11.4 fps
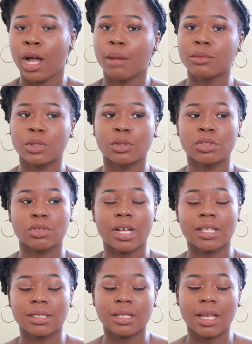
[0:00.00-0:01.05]
I'm so
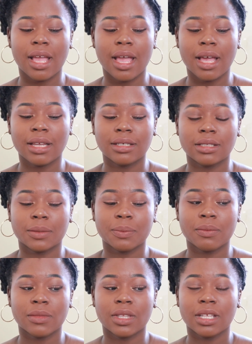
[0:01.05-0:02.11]
stressed. And
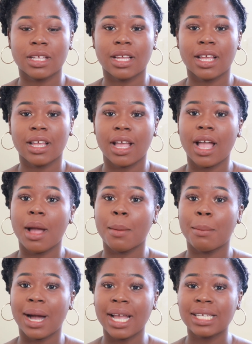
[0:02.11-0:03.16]

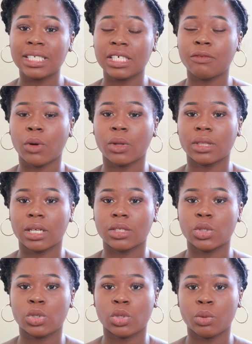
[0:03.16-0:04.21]
my default thing
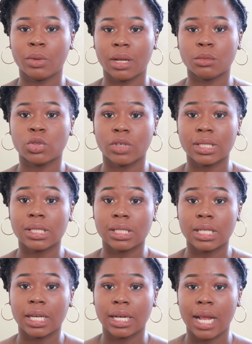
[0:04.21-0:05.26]
to do when I'm stressed is
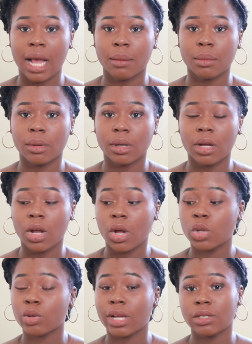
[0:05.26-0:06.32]
take a nap.
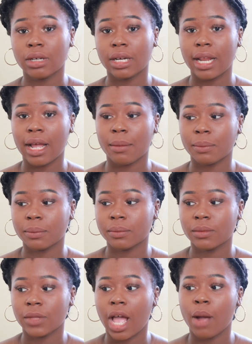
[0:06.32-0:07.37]
So I took a nap.
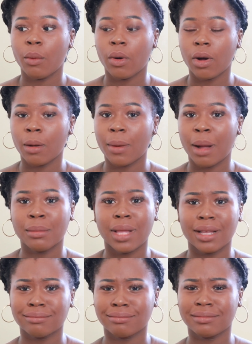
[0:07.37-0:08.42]
I woke up. I'm
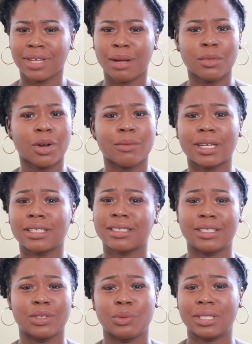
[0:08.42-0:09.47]
like, I'm not ready to
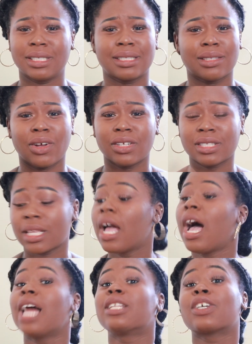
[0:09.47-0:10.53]
deal with these thoughts.
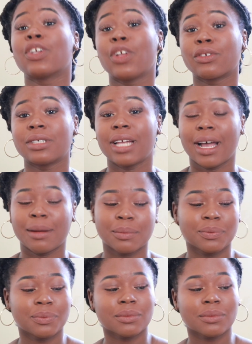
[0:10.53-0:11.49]
I took another nap.